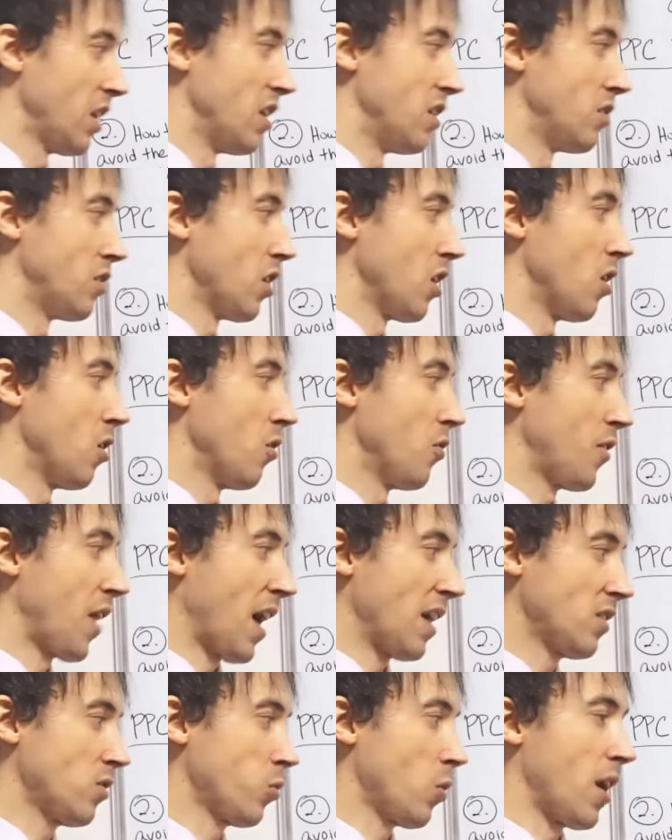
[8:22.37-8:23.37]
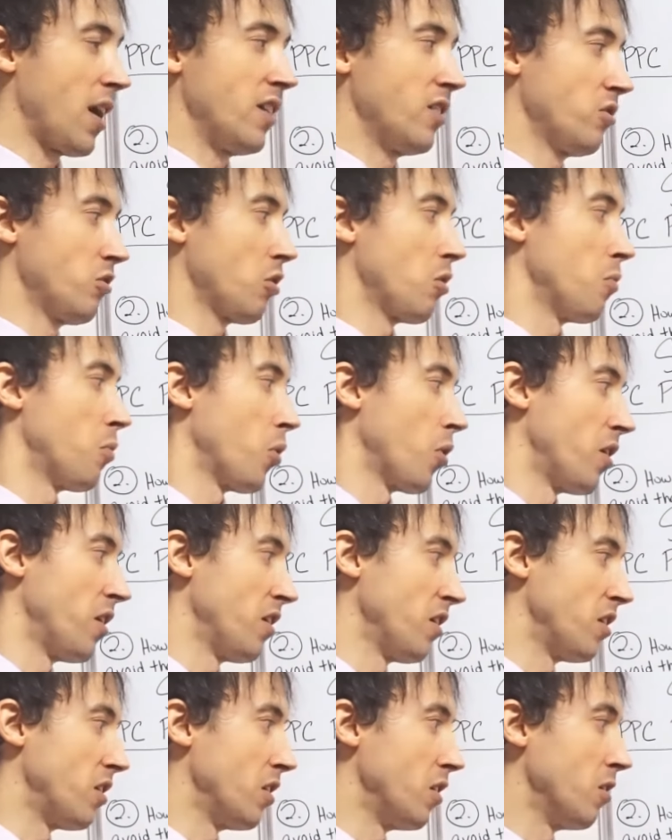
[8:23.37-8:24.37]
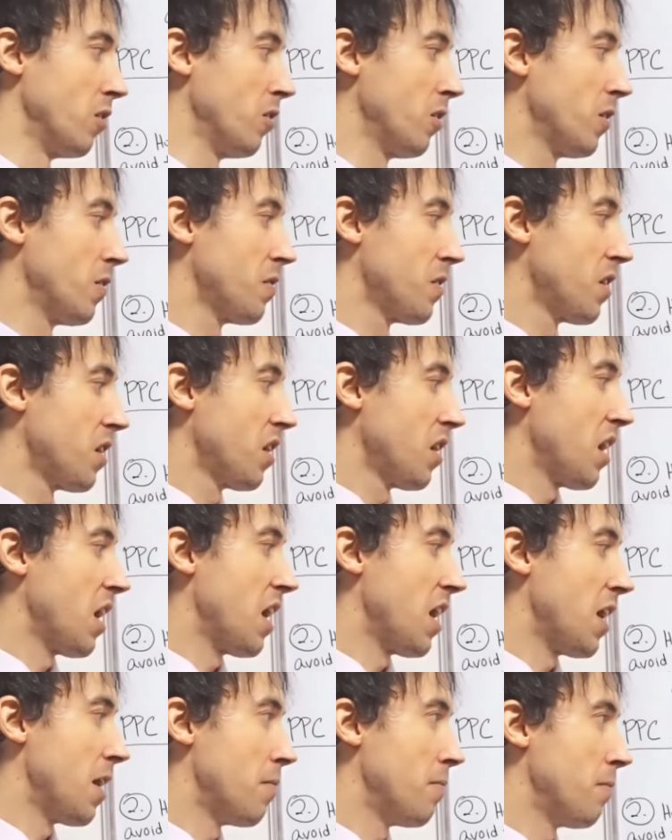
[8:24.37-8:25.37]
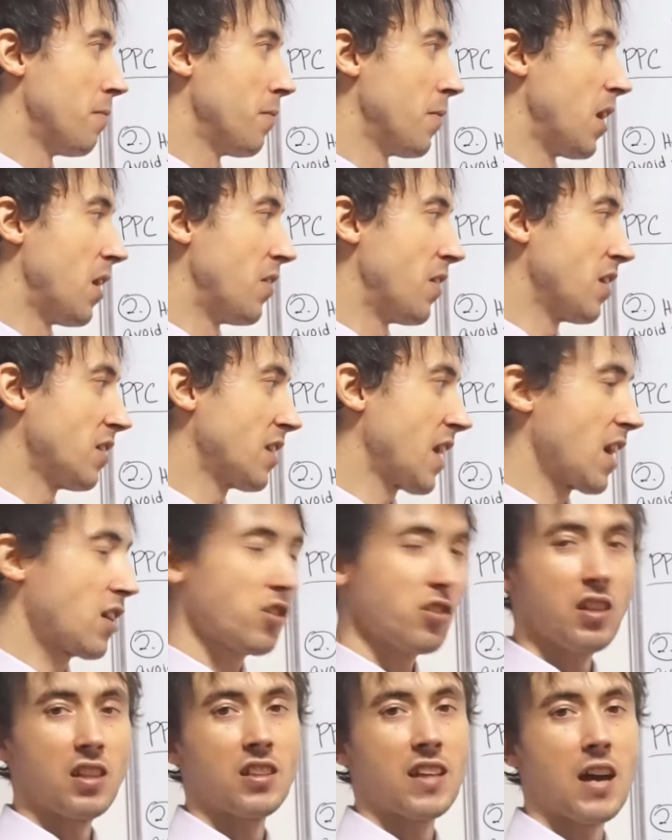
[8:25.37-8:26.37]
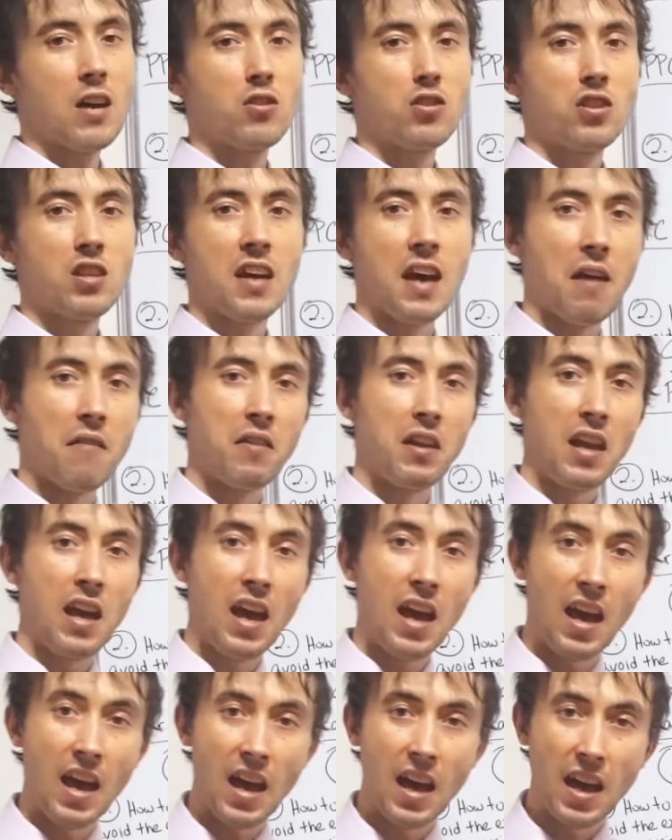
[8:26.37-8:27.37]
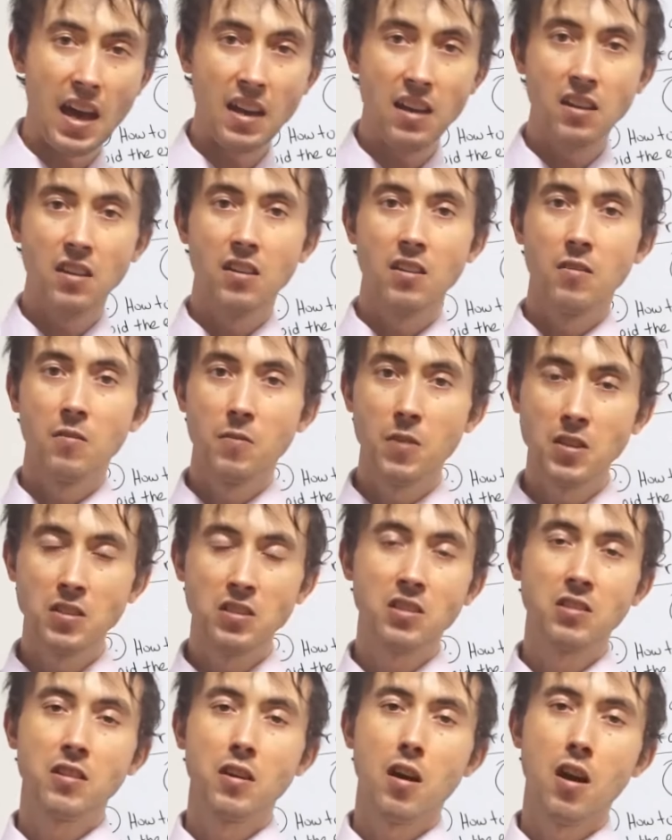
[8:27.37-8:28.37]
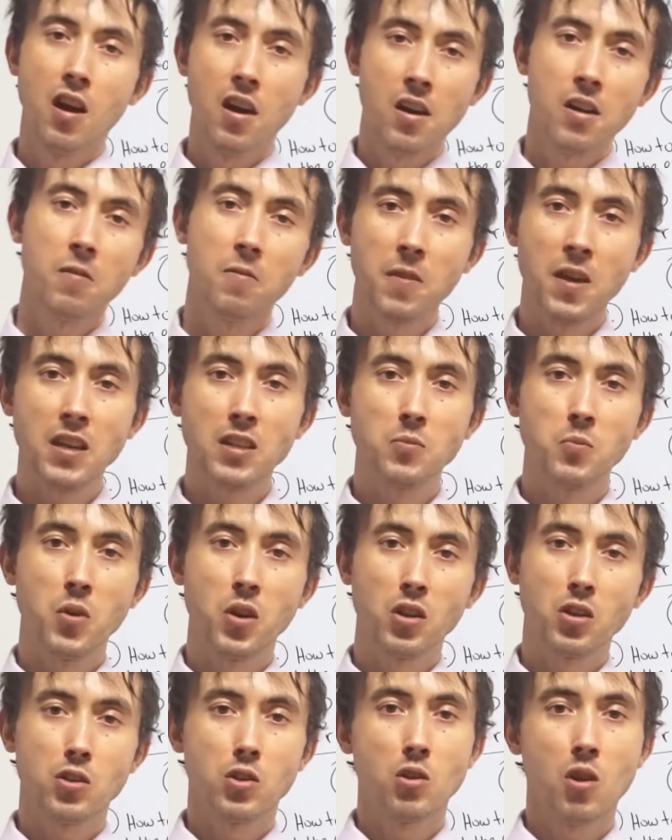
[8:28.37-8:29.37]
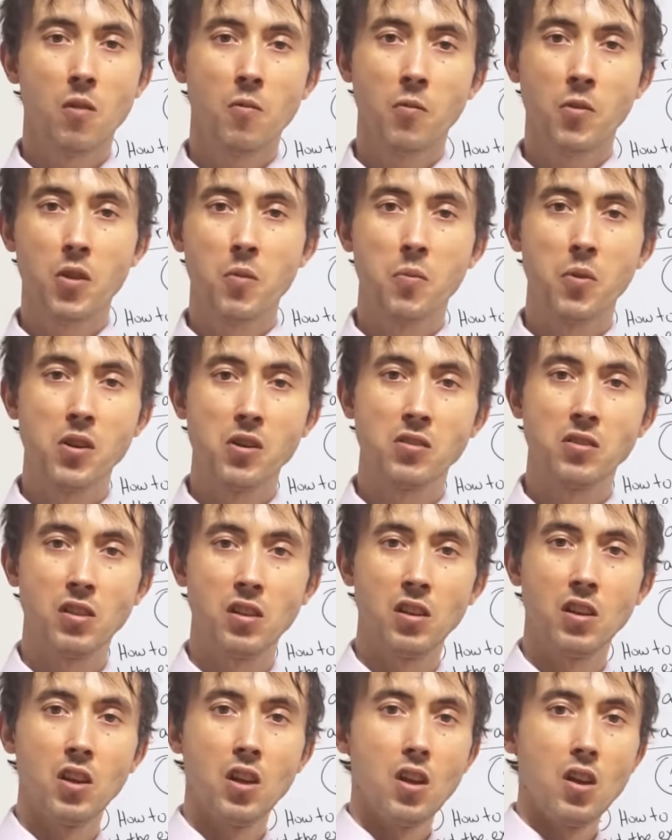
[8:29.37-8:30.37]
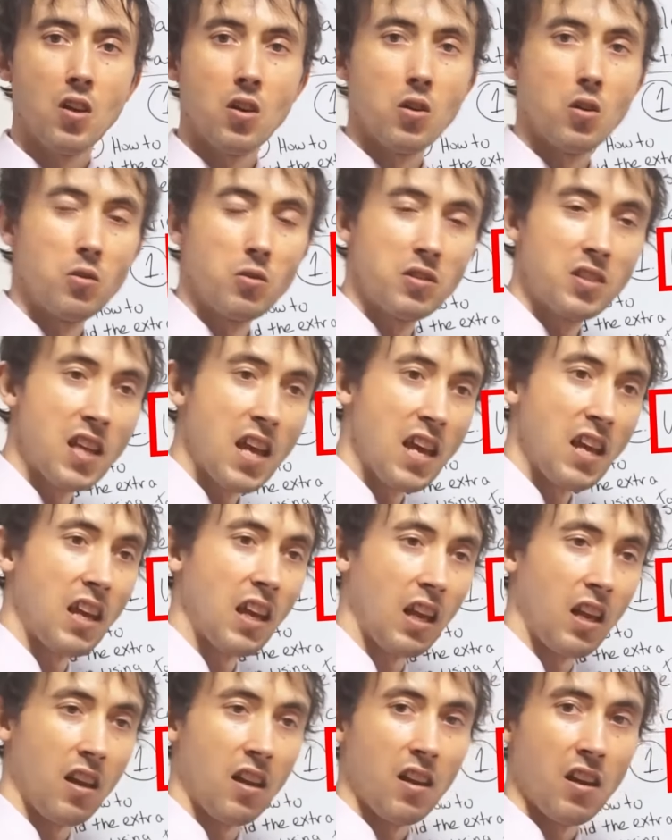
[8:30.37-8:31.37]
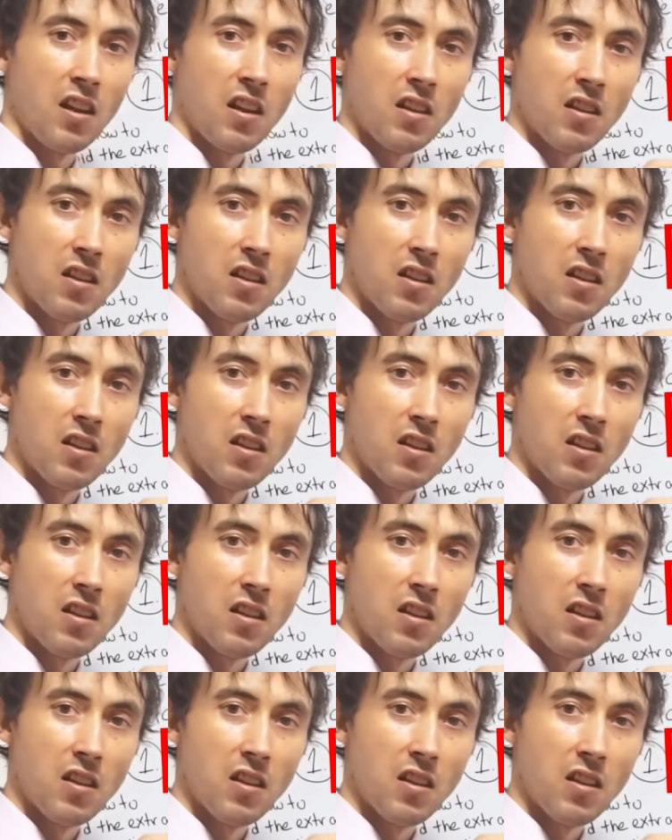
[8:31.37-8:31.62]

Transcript: And so that's why it's so important to do. Um, and this actually allows you to have an ad physically on Facebook show up for the person who's taken,